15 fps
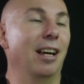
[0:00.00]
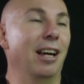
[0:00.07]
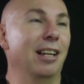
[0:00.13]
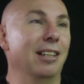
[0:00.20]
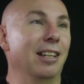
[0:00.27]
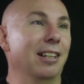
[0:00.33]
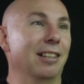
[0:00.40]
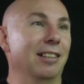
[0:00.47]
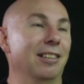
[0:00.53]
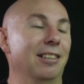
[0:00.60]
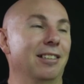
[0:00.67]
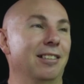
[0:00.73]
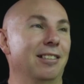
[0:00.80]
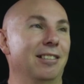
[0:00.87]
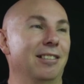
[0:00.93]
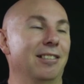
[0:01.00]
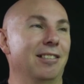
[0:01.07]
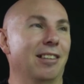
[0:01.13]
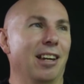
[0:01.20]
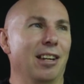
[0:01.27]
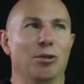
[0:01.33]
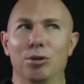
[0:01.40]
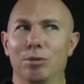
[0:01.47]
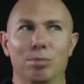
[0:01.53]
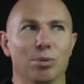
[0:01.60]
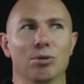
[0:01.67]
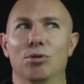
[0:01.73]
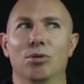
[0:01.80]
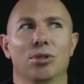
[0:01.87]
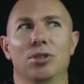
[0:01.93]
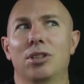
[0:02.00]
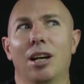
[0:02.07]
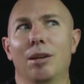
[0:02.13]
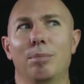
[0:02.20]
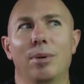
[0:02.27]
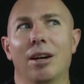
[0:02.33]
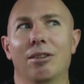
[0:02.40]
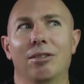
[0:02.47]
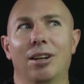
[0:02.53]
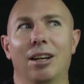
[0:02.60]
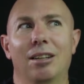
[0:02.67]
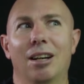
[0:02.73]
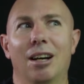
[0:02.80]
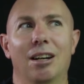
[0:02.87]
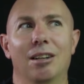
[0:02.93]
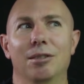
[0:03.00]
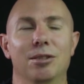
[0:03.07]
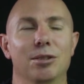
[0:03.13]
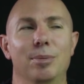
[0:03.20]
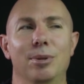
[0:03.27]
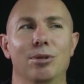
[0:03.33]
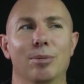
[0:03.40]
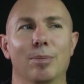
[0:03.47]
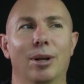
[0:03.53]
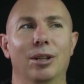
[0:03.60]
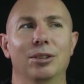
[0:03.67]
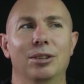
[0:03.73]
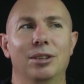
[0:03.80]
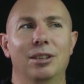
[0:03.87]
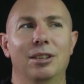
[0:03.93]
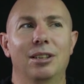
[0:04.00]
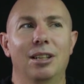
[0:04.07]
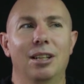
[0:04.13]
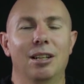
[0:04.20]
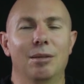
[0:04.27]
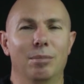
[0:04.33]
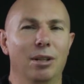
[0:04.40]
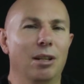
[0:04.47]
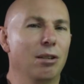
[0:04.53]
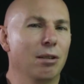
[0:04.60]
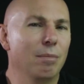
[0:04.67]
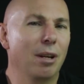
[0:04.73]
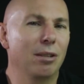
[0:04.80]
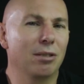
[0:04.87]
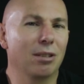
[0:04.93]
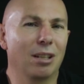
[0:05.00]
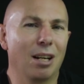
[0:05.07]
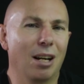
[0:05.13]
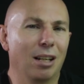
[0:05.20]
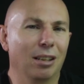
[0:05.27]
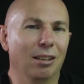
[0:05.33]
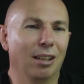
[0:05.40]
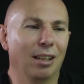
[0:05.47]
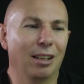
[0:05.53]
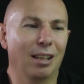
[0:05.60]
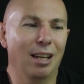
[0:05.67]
And then, no, you couldn't put George St. Pierre in that card. It'd just be too much. But can you imagine a card like